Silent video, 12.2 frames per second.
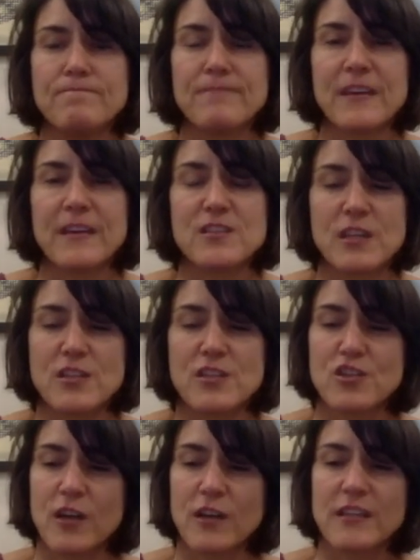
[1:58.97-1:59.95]

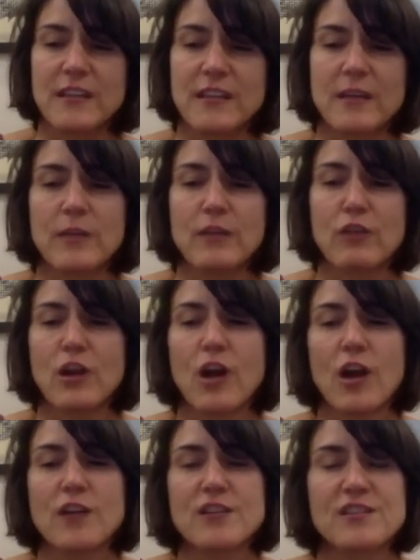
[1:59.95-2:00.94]
instructing them in
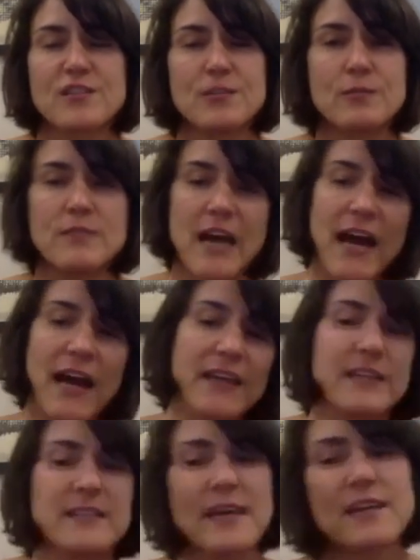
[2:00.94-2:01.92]
regards to
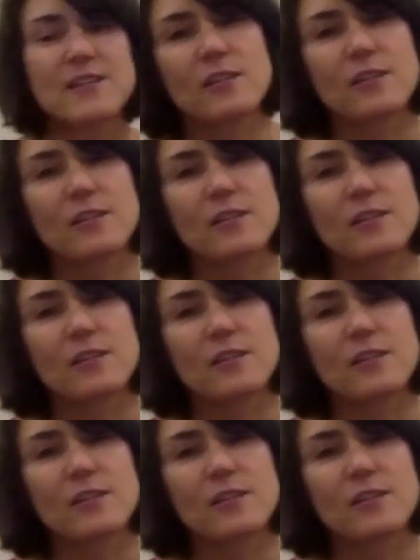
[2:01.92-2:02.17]
diet, dental